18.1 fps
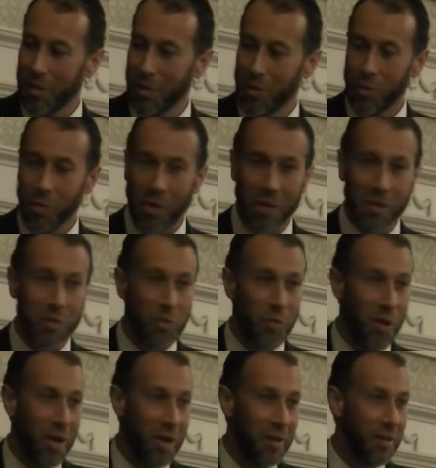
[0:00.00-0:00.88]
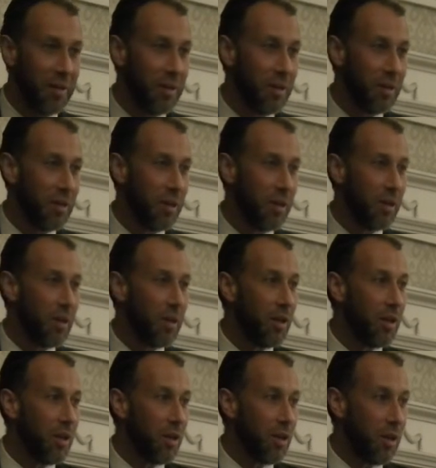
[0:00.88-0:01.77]
was when
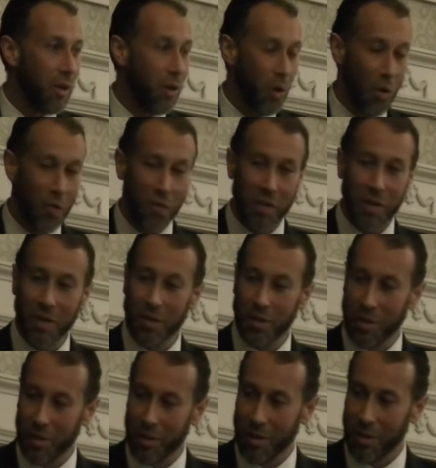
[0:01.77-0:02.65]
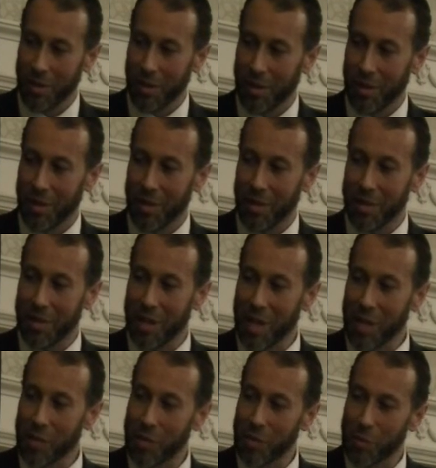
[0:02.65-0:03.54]
Irving,
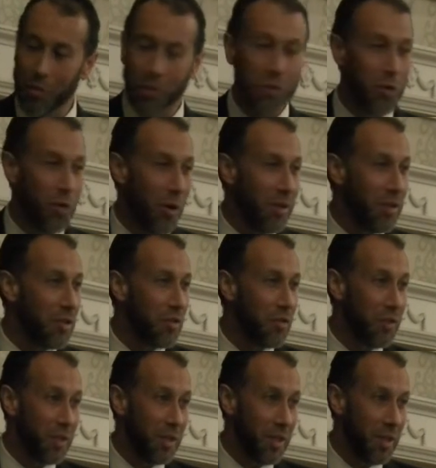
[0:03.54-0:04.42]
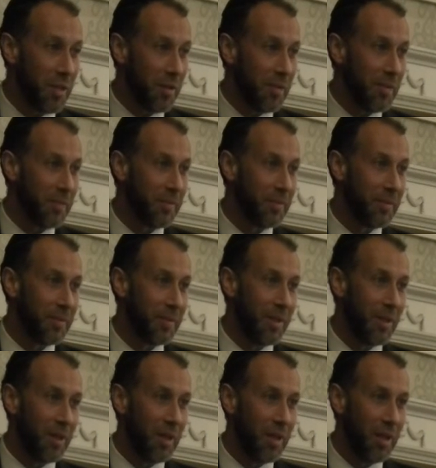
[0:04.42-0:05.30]
together with Ruth, joined us for the dinner.
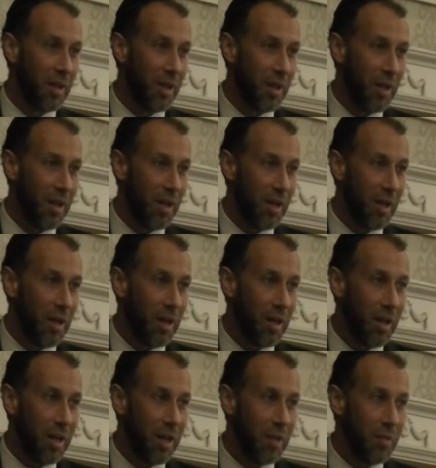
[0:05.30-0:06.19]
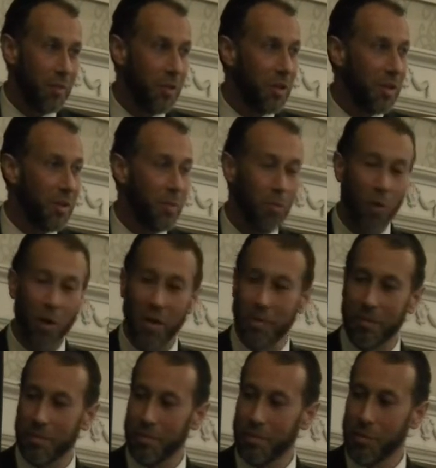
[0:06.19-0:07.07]
And it really
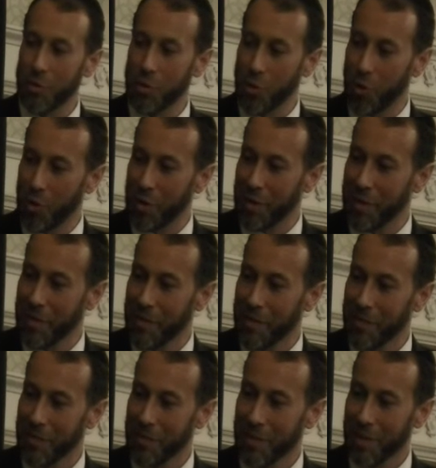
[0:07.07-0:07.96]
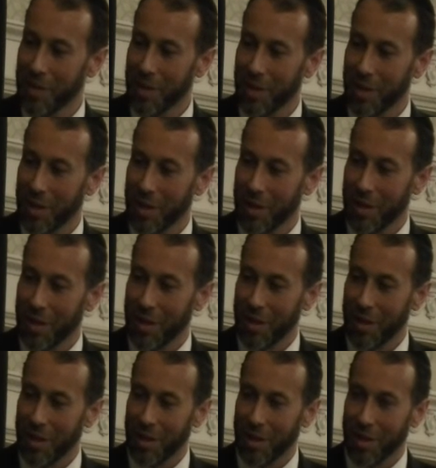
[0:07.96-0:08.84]
brought joy,
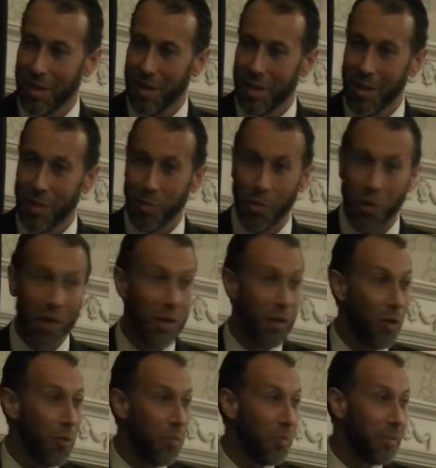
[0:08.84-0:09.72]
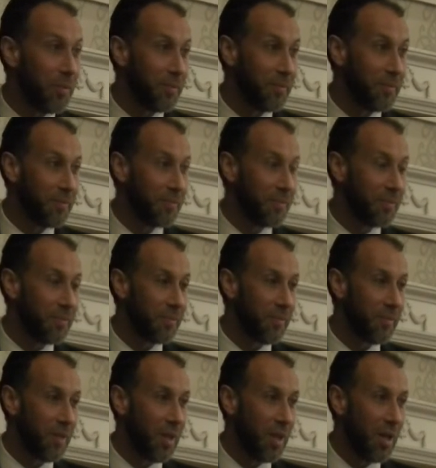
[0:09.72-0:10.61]
it brought hope,
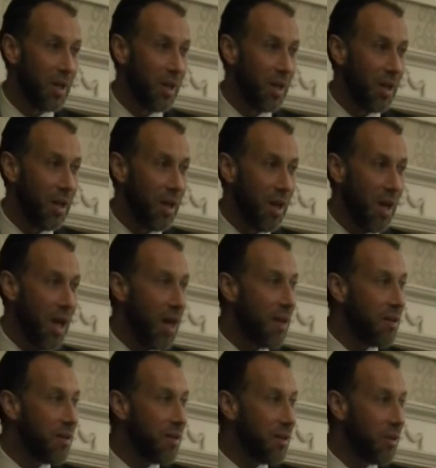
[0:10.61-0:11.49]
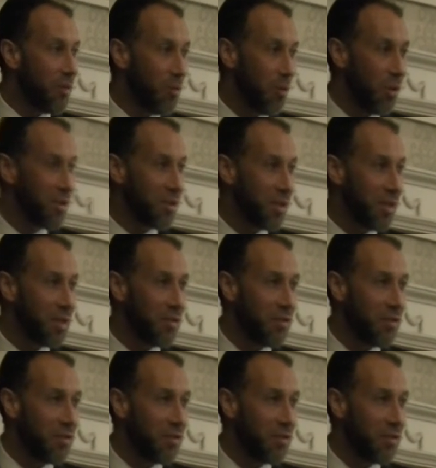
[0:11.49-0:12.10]
and it brought a sense